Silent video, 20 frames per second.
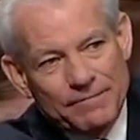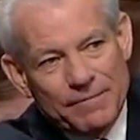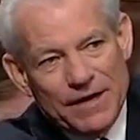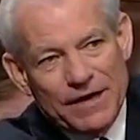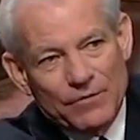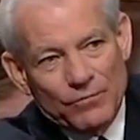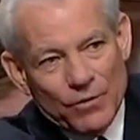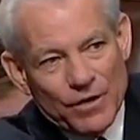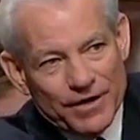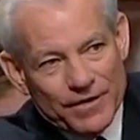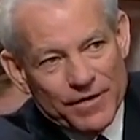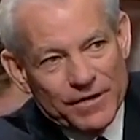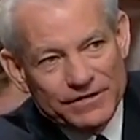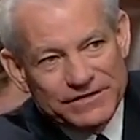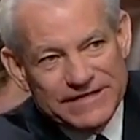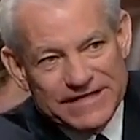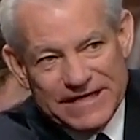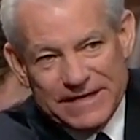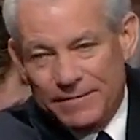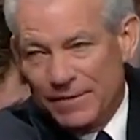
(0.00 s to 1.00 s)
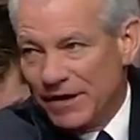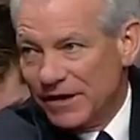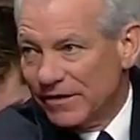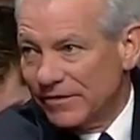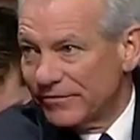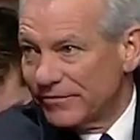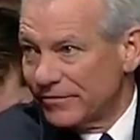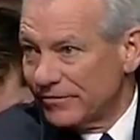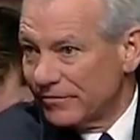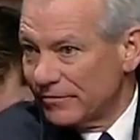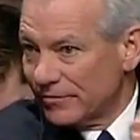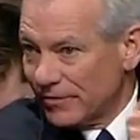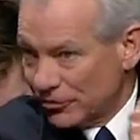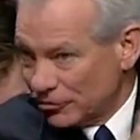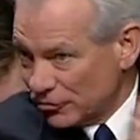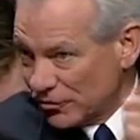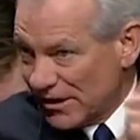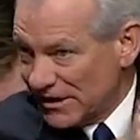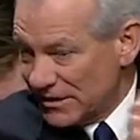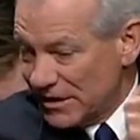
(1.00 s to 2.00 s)
bit of one of their T bills, their
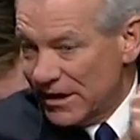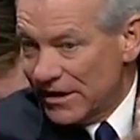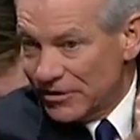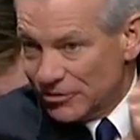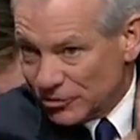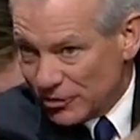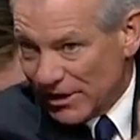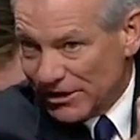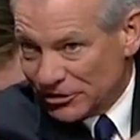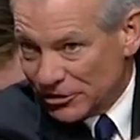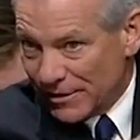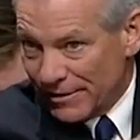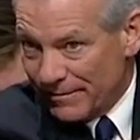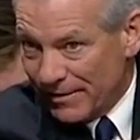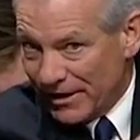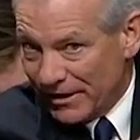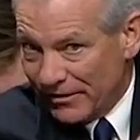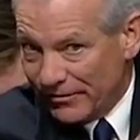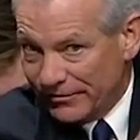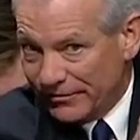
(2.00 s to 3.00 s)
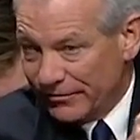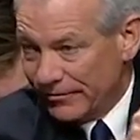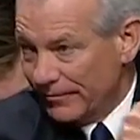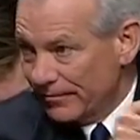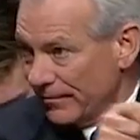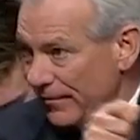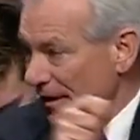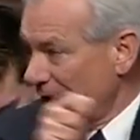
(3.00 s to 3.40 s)
tre- treasury bills,